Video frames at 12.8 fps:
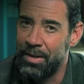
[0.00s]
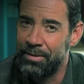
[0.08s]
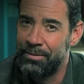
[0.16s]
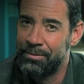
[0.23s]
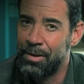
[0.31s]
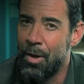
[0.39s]

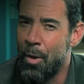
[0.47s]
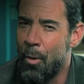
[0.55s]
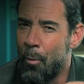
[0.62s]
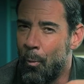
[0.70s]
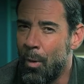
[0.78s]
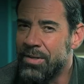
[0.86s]
But
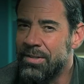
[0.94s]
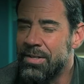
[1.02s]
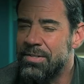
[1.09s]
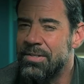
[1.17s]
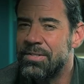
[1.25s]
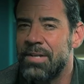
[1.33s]

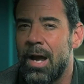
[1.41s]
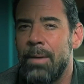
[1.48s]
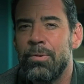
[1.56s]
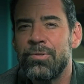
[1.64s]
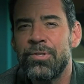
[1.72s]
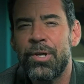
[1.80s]
what does a
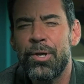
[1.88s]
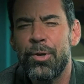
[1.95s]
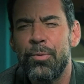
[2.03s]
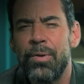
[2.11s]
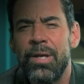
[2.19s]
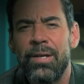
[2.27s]

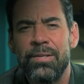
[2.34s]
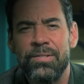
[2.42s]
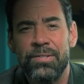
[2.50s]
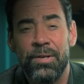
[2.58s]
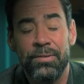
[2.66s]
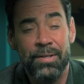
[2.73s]
cybersecurity
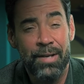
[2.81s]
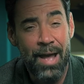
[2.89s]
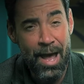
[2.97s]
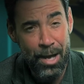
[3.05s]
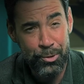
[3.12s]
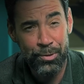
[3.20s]

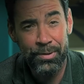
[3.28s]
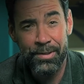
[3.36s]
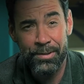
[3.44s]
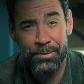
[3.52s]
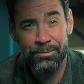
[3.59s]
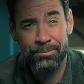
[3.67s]
consultant
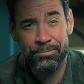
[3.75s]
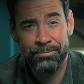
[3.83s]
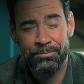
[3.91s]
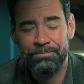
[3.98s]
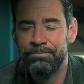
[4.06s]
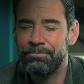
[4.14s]
actually do?
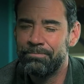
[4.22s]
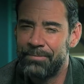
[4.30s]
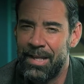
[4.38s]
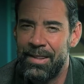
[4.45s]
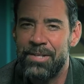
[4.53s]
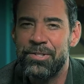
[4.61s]

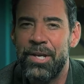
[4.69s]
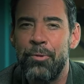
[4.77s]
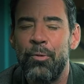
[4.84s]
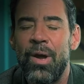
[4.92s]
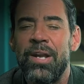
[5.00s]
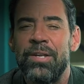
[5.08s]

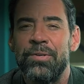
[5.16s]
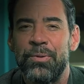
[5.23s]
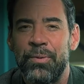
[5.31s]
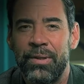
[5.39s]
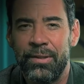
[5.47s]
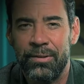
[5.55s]
Let's get right
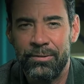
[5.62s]
into